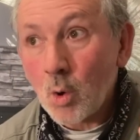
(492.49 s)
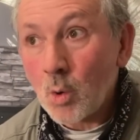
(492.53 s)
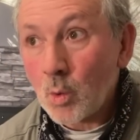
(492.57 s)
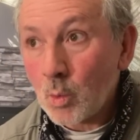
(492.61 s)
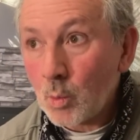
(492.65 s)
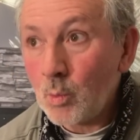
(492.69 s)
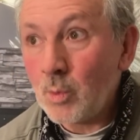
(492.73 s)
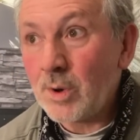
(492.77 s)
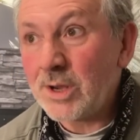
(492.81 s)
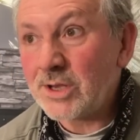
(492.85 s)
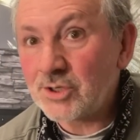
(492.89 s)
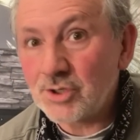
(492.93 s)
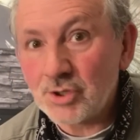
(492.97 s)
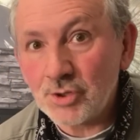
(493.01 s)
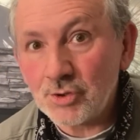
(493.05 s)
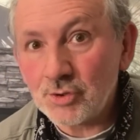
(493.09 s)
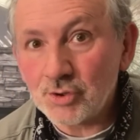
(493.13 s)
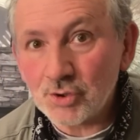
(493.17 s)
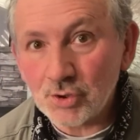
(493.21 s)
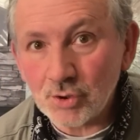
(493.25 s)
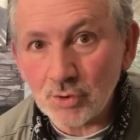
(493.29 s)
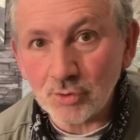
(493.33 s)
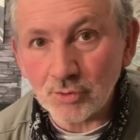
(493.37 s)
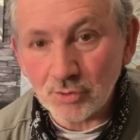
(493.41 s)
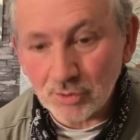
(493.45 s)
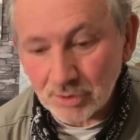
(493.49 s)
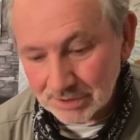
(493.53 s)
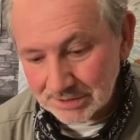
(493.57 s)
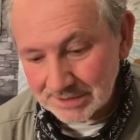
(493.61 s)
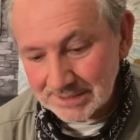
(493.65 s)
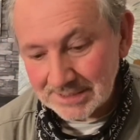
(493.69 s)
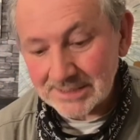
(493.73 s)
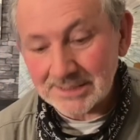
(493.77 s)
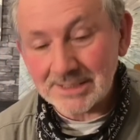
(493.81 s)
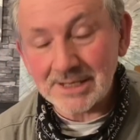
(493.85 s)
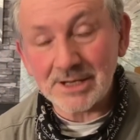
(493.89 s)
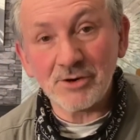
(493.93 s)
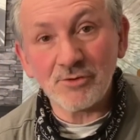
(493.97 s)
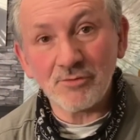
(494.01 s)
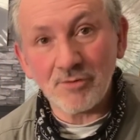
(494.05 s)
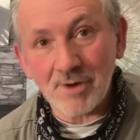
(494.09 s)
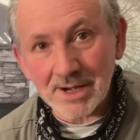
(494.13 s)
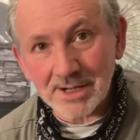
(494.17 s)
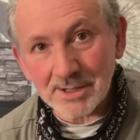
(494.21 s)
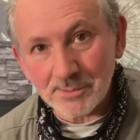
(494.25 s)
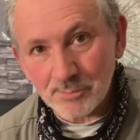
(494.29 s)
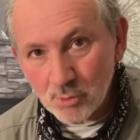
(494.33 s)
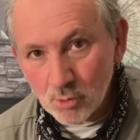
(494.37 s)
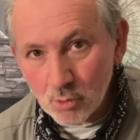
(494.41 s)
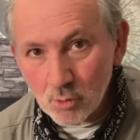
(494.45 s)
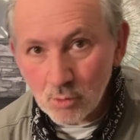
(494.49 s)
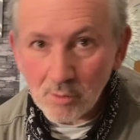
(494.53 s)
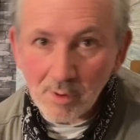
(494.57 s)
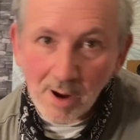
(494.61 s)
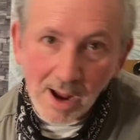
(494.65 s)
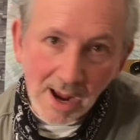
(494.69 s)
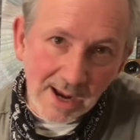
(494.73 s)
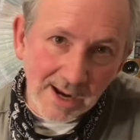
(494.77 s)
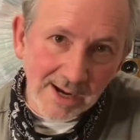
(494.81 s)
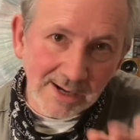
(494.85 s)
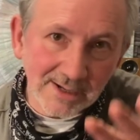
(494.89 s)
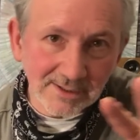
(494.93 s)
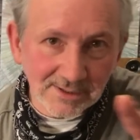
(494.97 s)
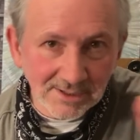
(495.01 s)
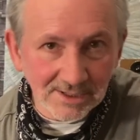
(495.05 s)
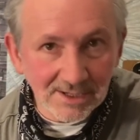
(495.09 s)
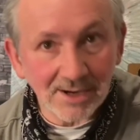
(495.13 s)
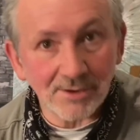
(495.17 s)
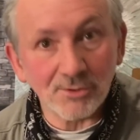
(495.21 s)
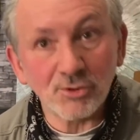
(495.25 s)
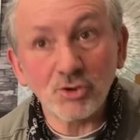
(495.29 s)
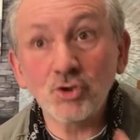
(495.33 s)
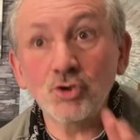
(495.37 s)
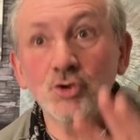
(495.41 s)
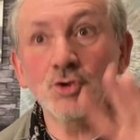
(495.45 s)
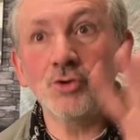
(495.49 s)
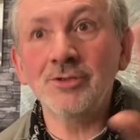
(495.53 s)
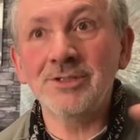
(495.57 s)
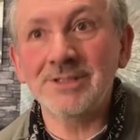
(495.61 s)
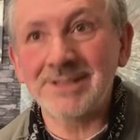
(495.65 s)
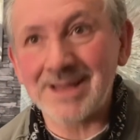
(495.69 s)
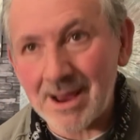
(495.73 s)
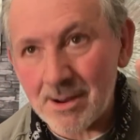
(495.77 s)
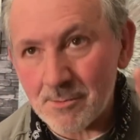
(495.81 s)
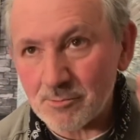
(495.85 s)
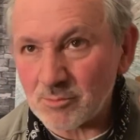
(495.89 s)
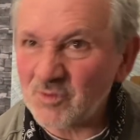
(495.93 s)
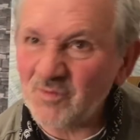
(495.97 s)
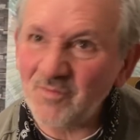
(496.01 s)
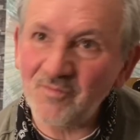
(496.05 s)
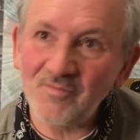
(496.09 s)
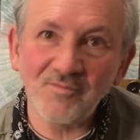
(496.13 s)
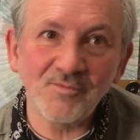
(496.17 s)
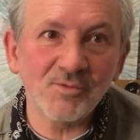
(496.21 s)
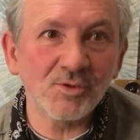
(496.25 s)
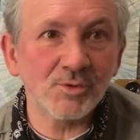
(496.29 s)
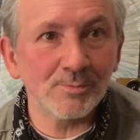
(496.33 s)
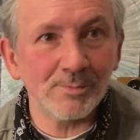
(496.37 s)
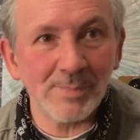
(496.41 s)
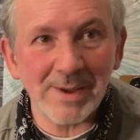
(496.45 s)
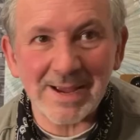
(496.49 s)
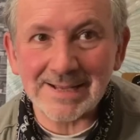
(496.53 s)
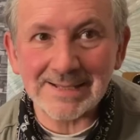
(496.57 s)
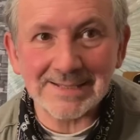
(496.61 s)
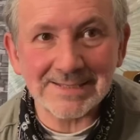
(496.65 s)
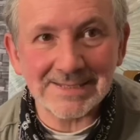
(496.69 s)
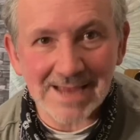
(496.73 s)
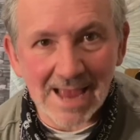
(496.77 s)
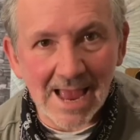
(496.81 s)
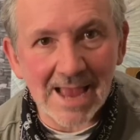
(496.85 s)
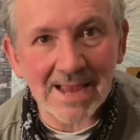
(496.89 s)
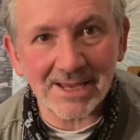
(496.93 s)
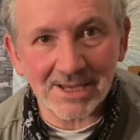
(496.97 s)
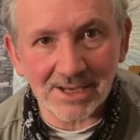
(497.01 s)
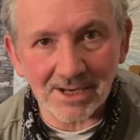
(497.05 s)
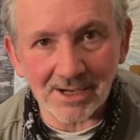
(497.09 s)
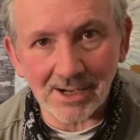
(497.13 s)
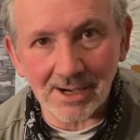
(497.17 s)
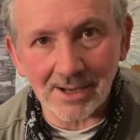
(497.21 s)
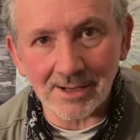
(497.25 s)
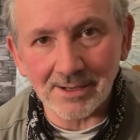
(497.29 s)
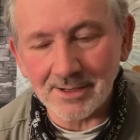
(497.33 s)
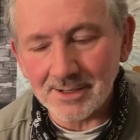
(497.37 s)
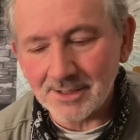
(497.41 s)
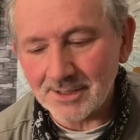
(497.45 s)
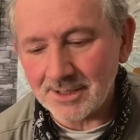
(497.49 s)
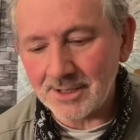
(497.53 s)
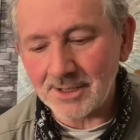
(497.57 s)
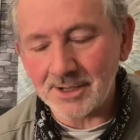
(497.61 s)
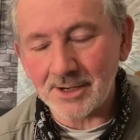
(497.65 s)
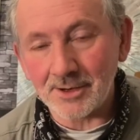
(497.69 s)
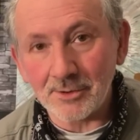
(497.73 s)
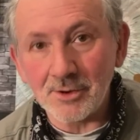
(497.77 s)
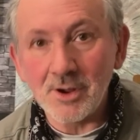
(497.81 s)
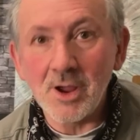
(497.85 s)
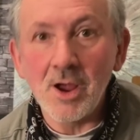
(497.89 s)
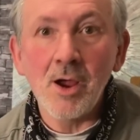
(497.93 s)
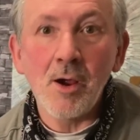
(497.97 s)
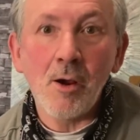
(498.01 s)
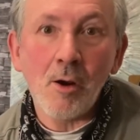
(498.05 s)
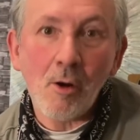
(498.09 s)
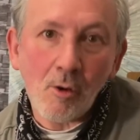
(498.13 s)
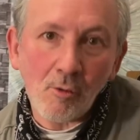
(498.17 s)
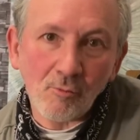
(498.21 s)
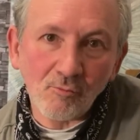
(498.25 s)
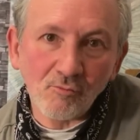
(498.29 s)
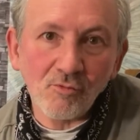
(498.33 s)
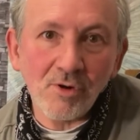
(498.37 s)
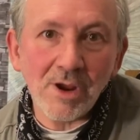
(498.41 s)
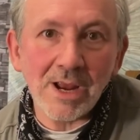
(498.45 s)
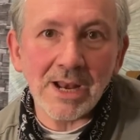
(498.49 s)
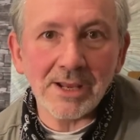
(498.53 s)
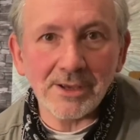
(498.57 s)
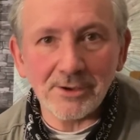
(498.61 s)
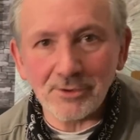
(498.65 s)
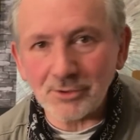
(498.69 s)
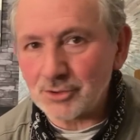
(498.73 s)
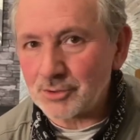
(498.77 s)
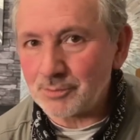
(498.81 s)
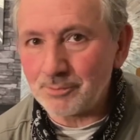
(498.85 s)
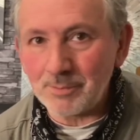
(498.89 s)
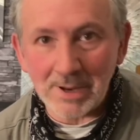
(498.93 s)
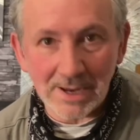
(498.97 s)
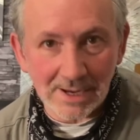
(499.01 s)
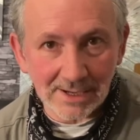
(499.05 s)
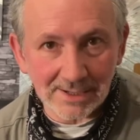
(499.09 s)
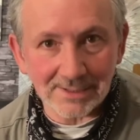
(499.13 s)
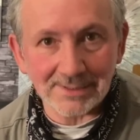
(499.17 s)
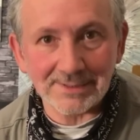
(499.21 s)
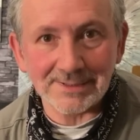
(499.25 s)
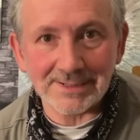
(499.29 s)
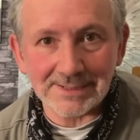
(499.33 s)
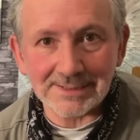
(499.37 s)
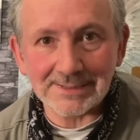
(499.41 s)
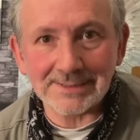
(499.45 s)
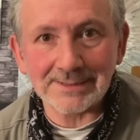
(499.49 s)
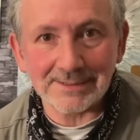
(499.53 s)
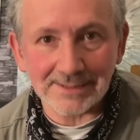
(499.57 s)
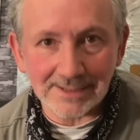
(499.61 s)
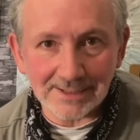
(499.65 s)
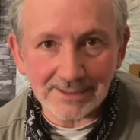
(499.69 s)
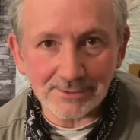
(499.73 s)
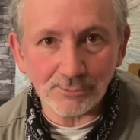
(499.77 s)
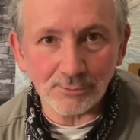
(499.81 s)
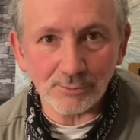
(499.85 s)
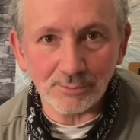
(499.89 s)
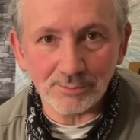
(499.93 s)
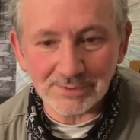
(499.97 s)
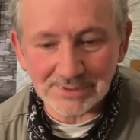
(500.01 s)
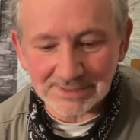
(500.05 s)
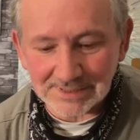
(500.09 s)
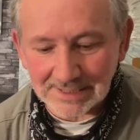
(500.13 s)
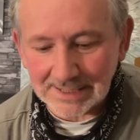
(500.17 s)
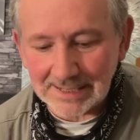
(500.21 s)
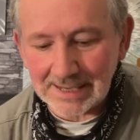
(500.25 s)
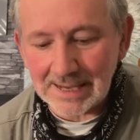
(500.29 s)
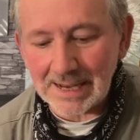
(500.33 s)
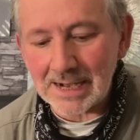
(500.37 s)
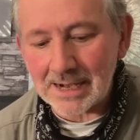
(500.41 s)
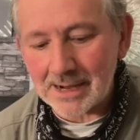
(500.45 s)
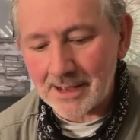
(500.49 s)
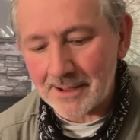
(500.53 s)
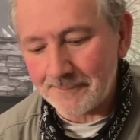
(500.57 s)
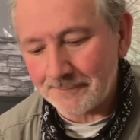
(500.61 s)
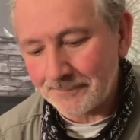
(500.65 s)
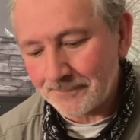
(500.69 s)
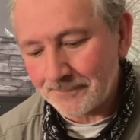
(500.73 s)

which you should, because it's incredible and, you know, it should sound spectacular, you know. On really good speakers, it's a killer.